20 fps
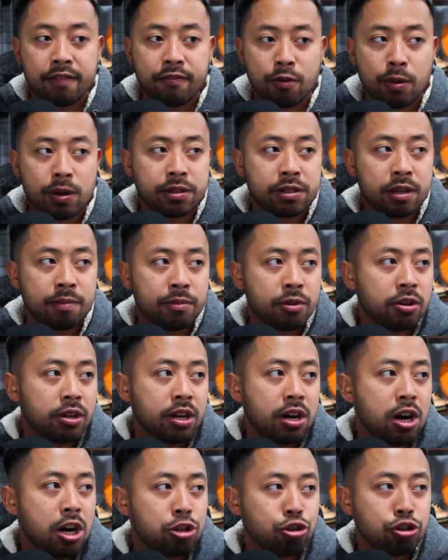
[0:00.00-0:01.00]
If you want to see them, they're
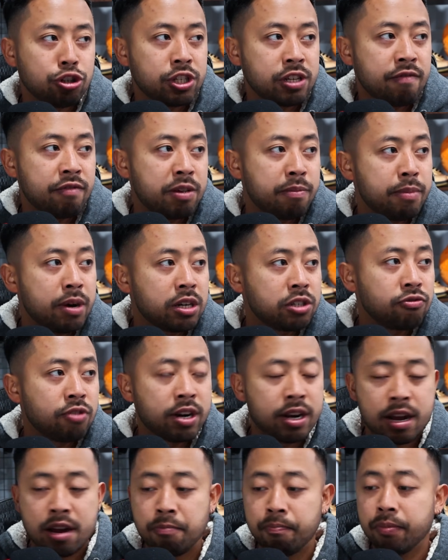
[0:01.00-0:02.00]
like 170 bucks
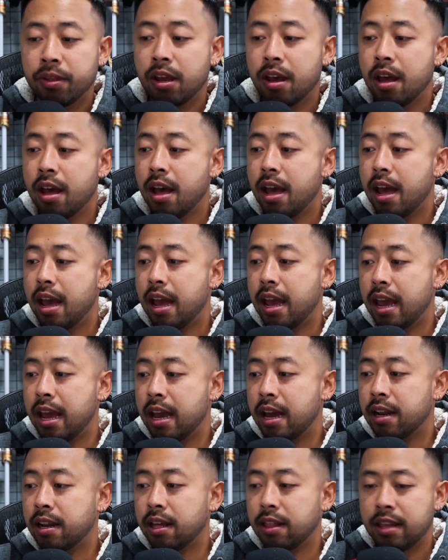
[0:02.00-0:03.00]
right now.
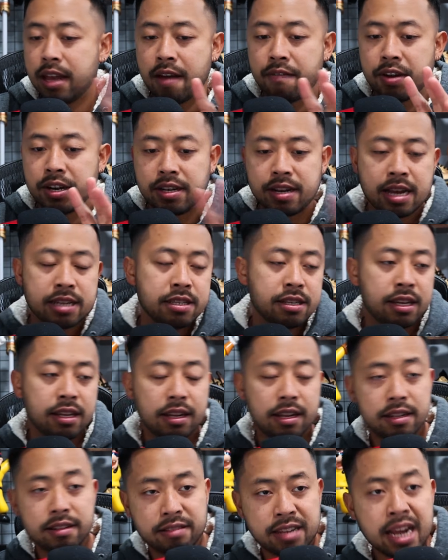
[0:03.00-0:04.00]
And they have a
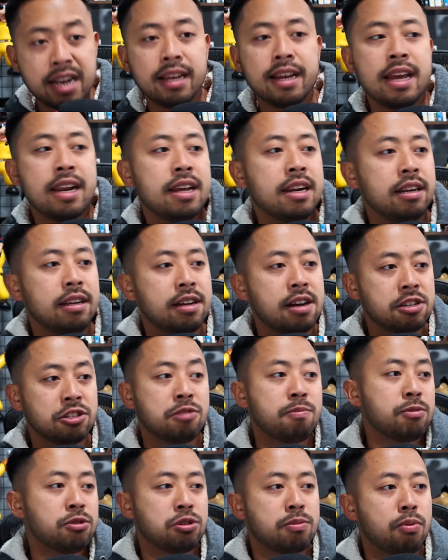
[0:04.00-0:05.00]
dedicated
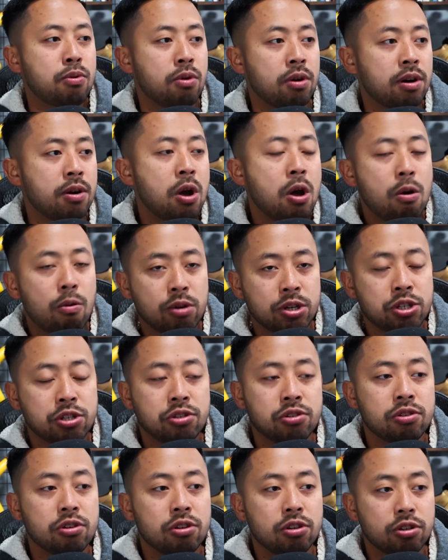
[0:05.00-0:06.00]
customer support, which
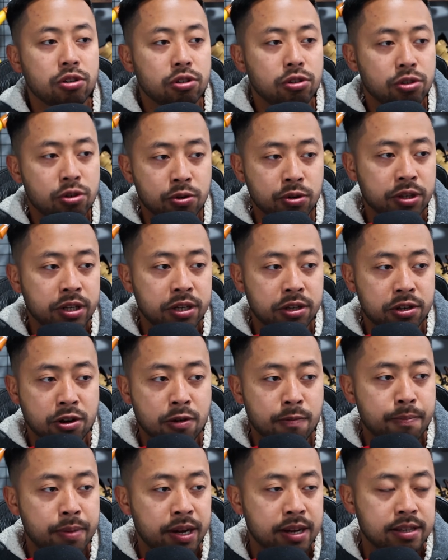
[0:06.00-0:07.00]
is totally
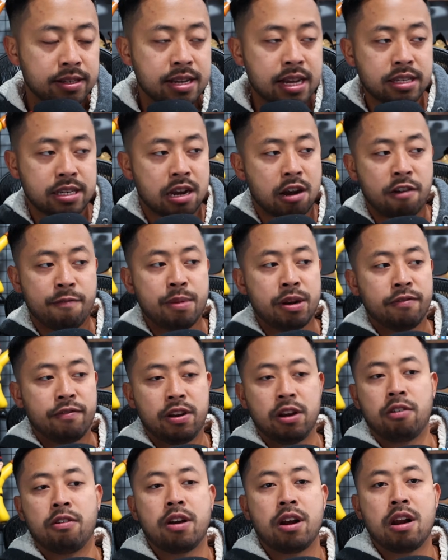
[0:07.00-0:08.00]
dope because that's how I've been
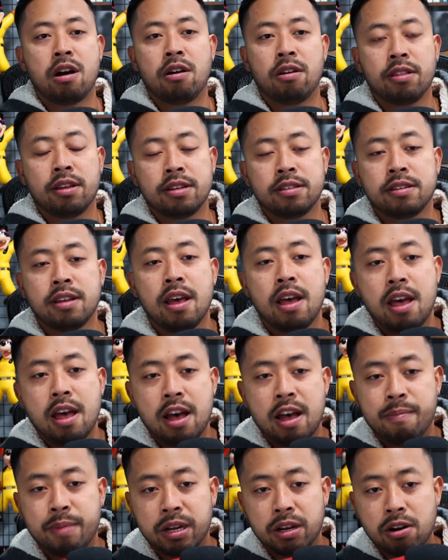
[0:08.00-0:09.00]
figuring all this.
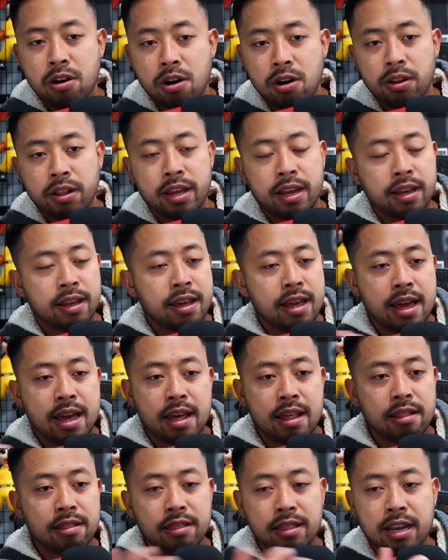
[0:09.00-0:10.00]
I've been calling
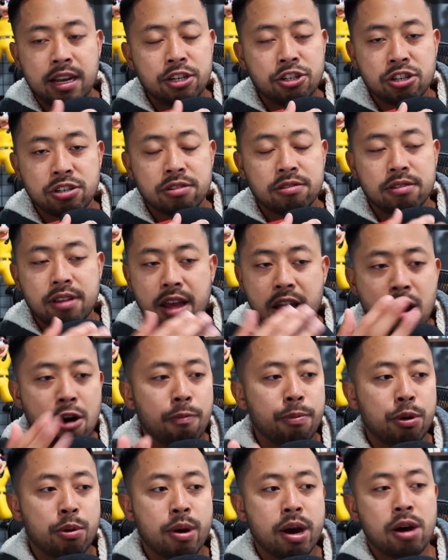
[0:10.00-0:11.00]
and they just
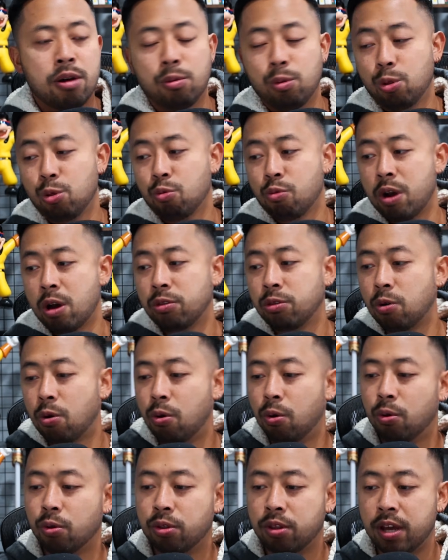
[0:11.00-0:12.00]
help you out throughout the
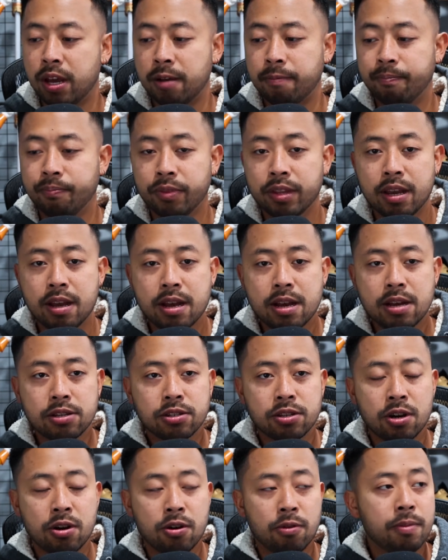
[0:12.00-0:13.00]
whole thing.
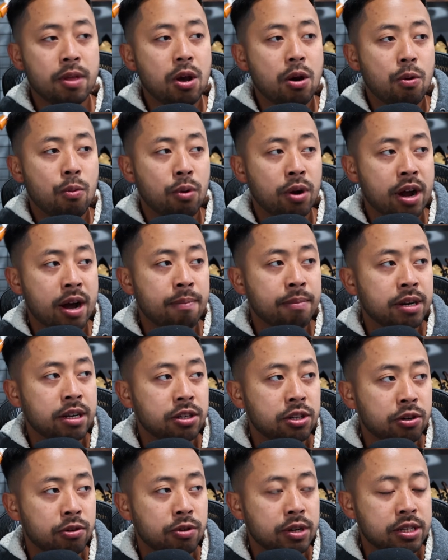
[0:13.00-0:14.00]
So what I'm going
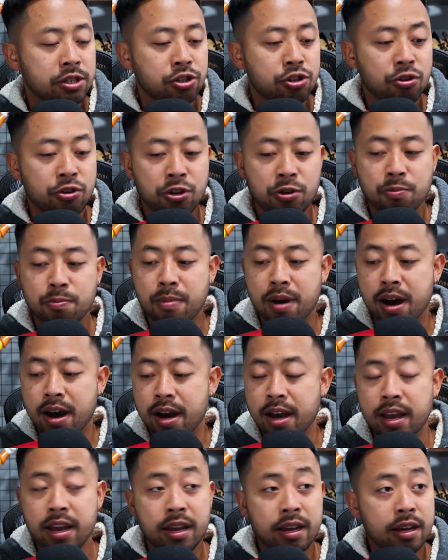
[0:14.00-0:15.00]
to do is show you
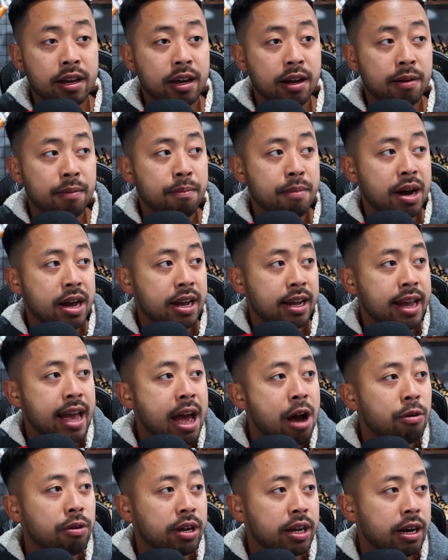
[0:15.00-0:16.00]
my
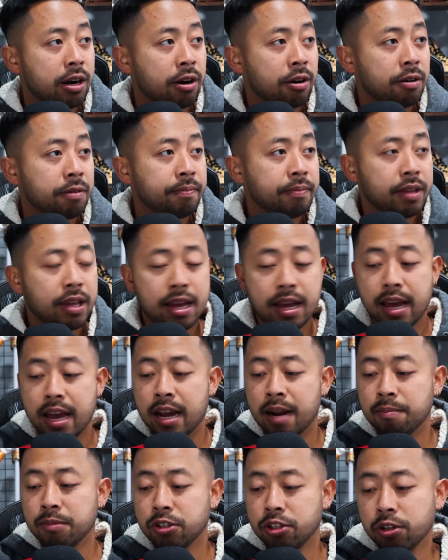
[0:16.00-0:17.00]
account here.
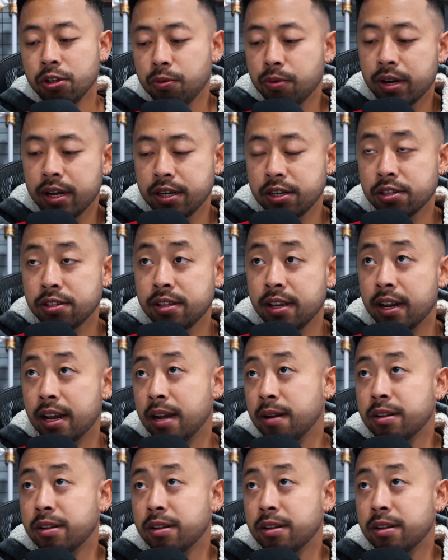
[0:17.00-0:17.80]
And I'm going to show you what I just did.